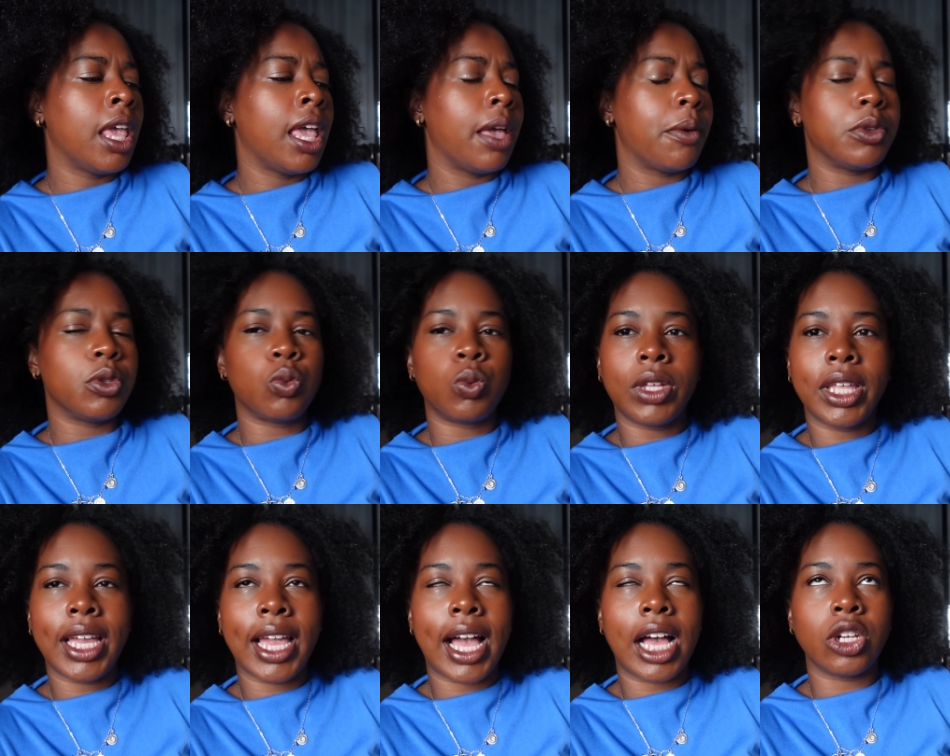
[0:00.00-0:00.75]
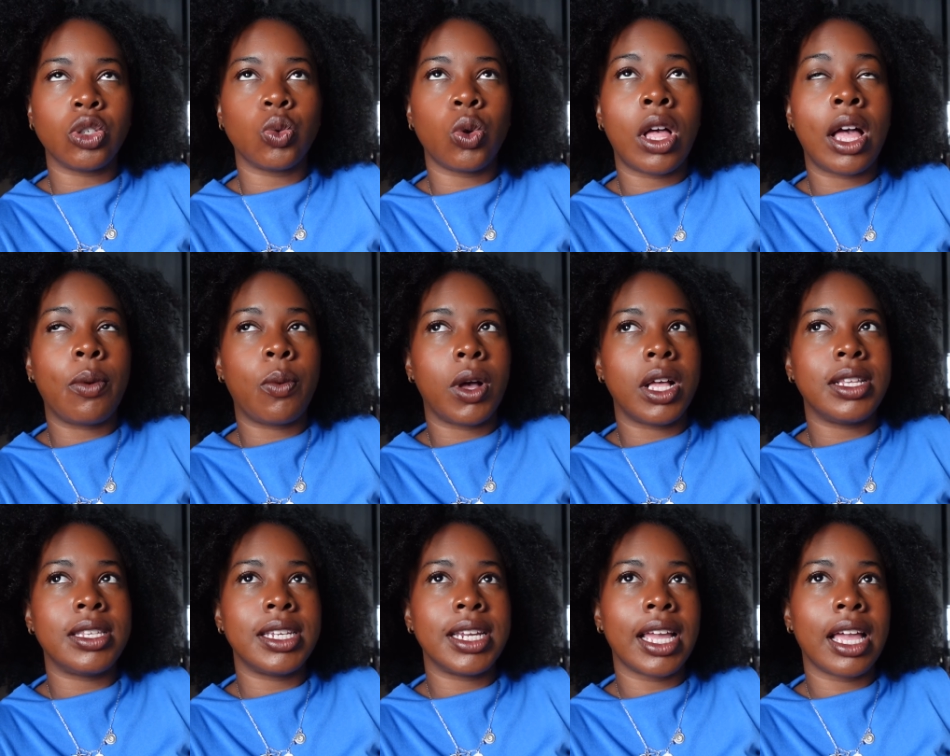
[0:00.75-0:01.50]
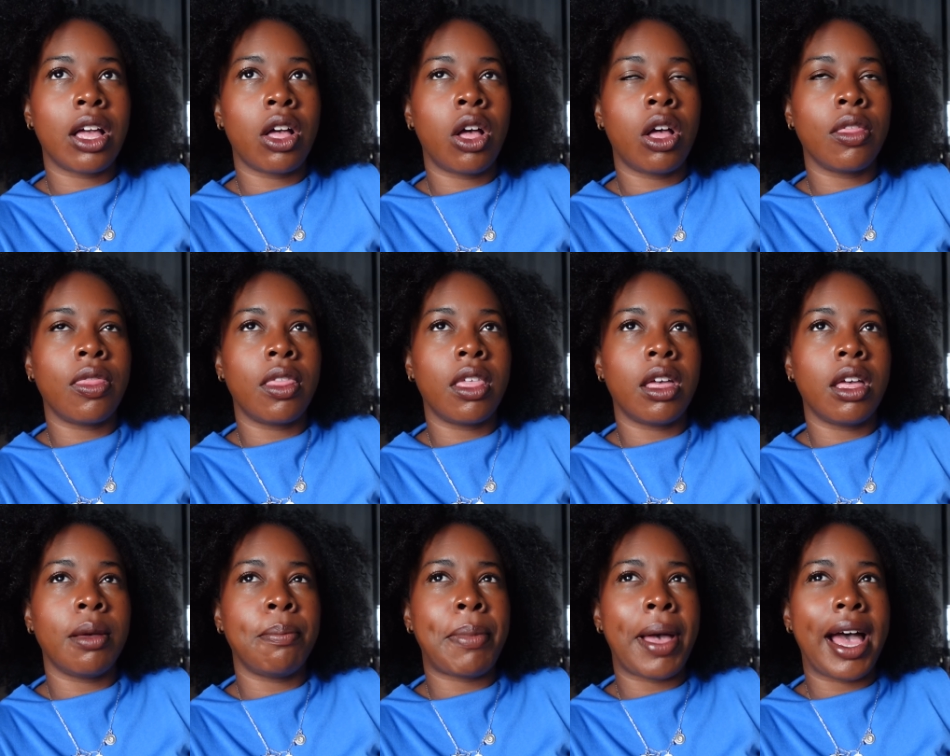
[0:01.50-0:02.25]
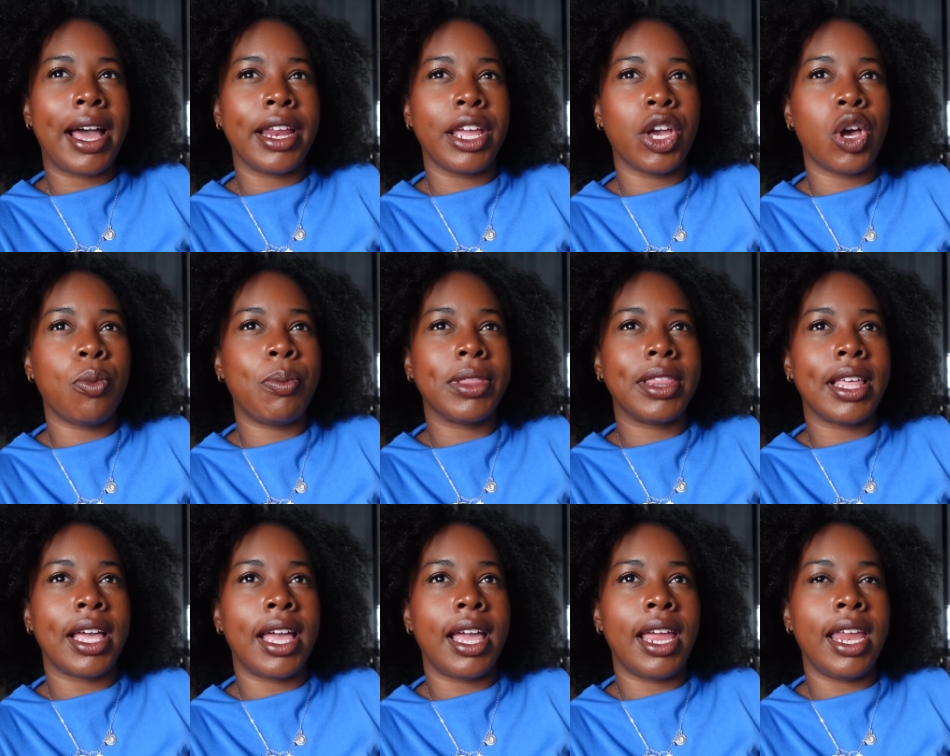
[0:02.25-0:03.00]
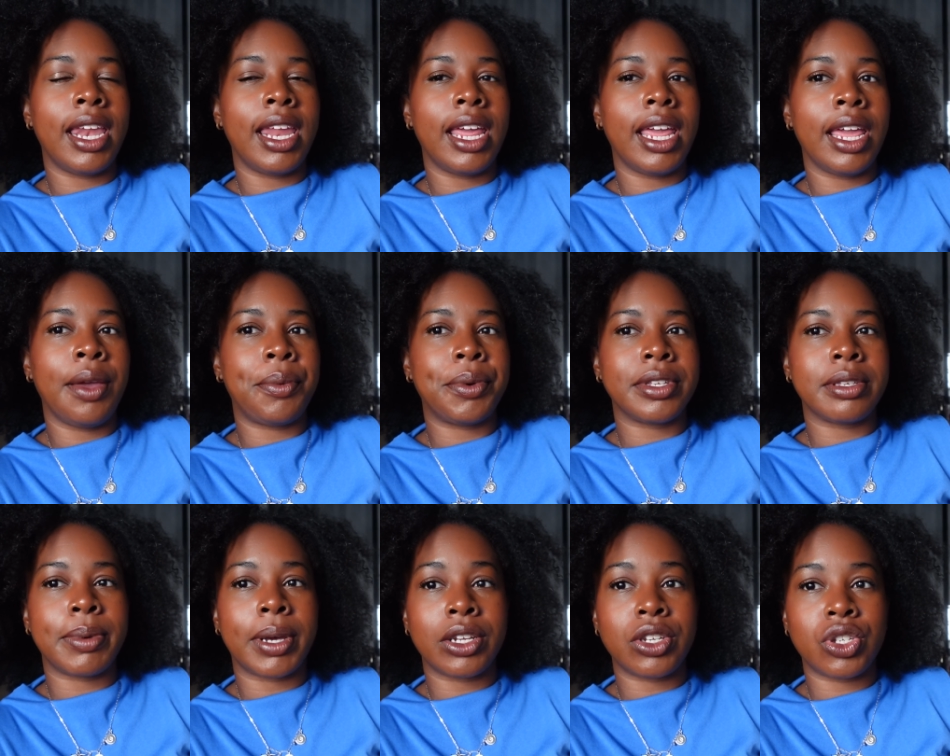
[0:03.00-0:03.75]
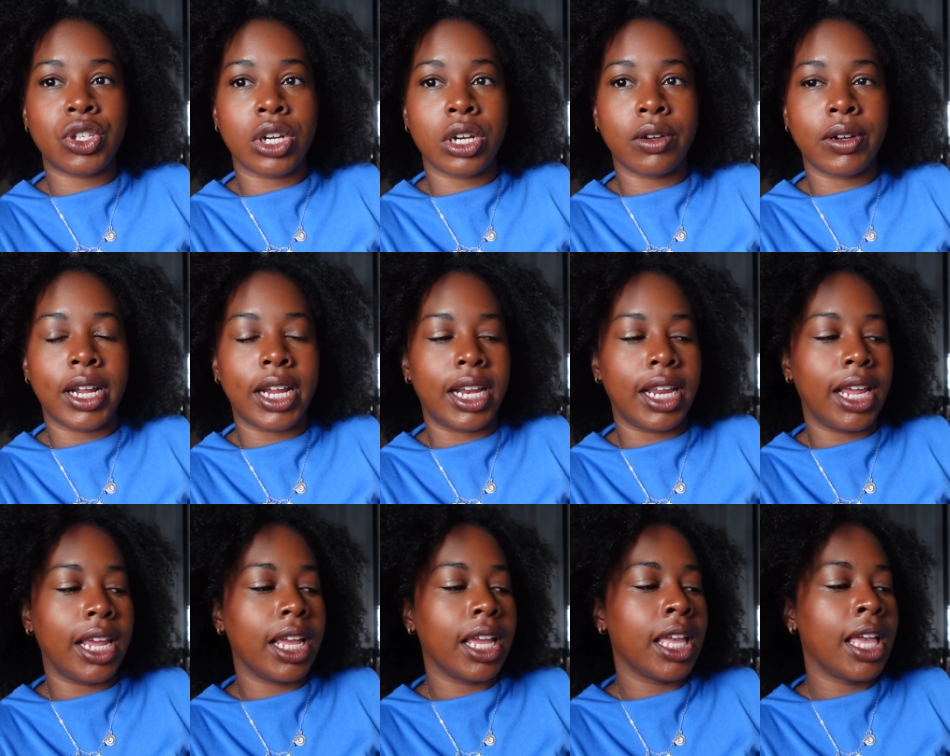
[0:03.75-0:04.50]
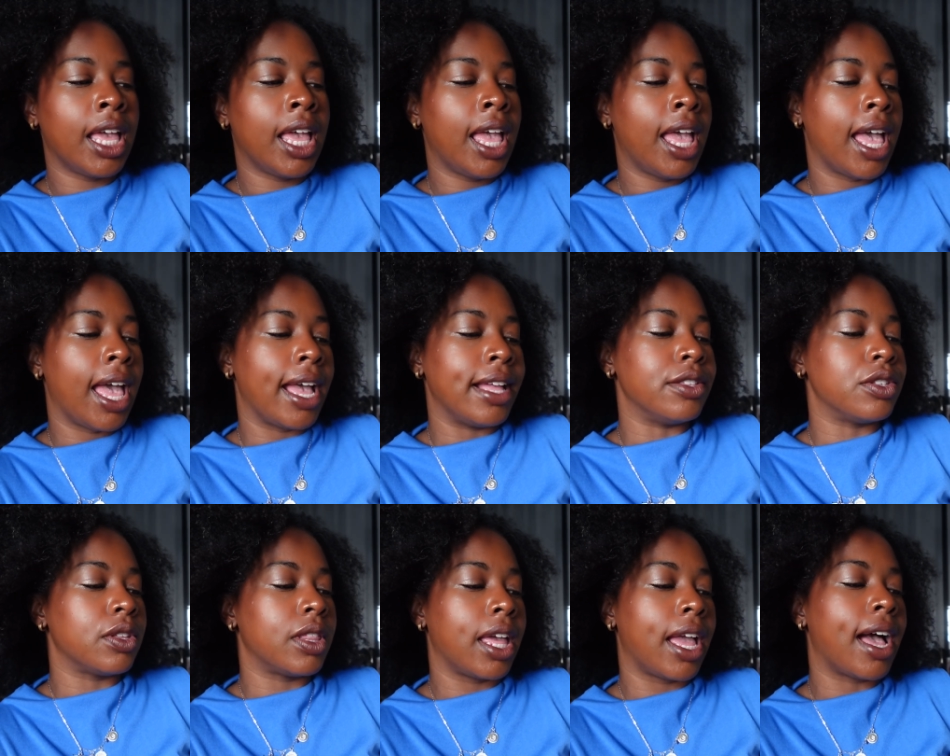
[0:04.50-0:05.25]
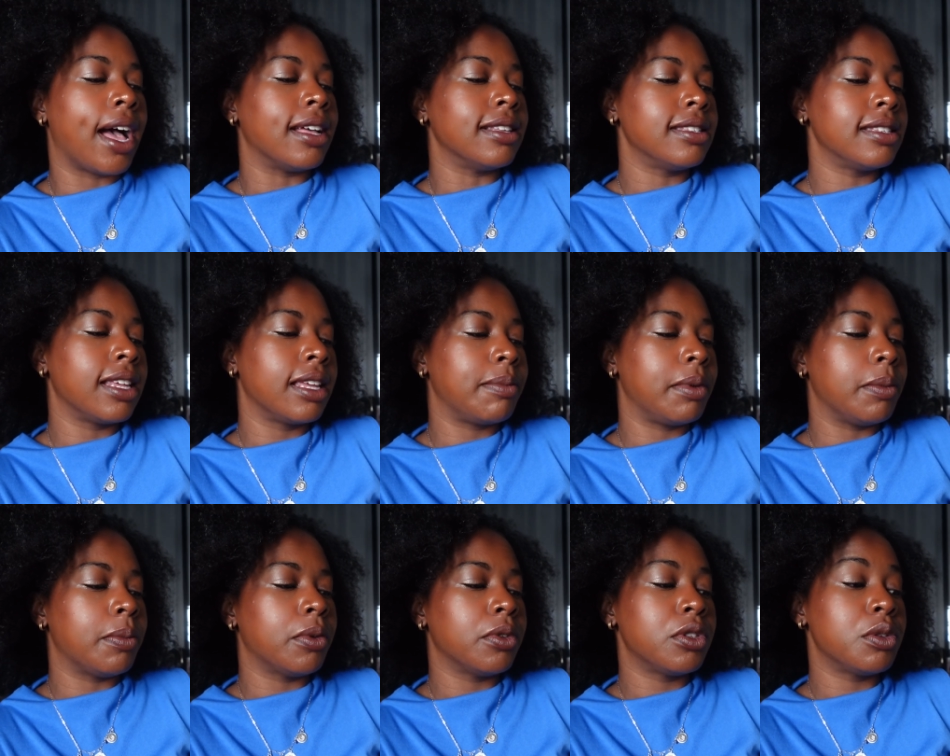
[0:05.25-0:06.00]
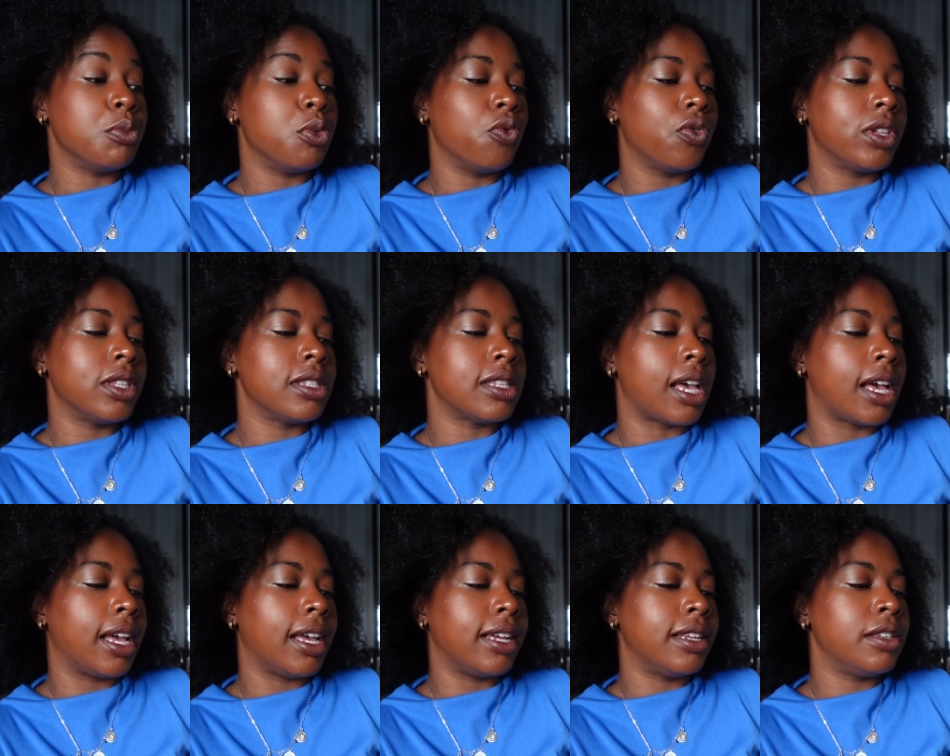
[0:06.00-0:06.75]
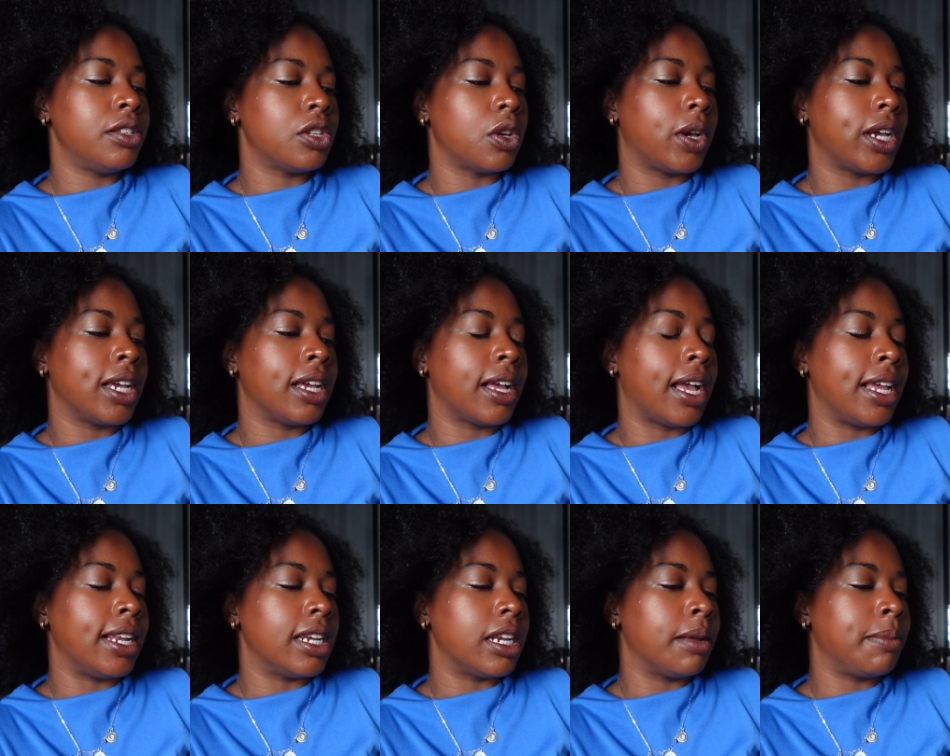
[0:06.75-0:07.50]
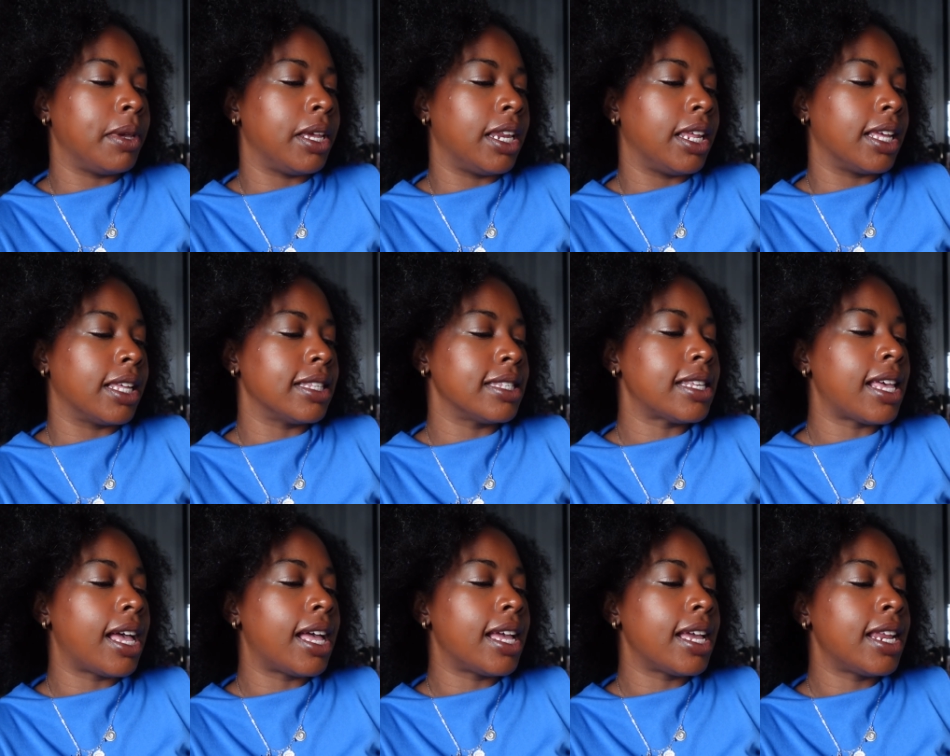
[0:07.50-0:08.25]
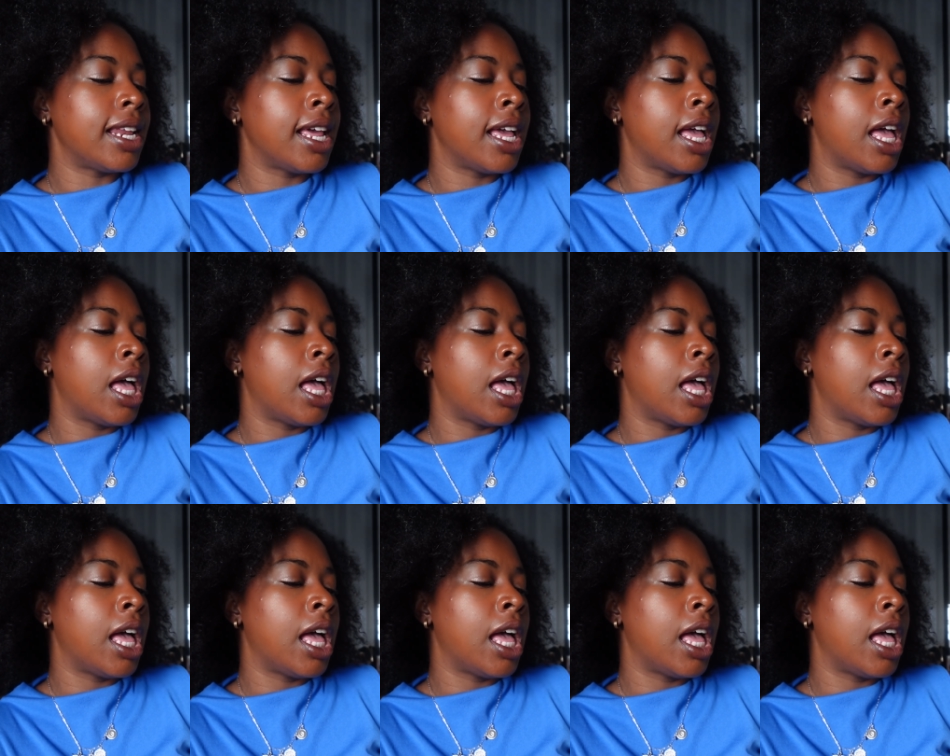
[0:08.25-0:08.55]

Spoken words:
It was really casual. I was sitting out on the patio, but then it was about to start raining, and so they asked like people to move inside, so I ended up eating inside.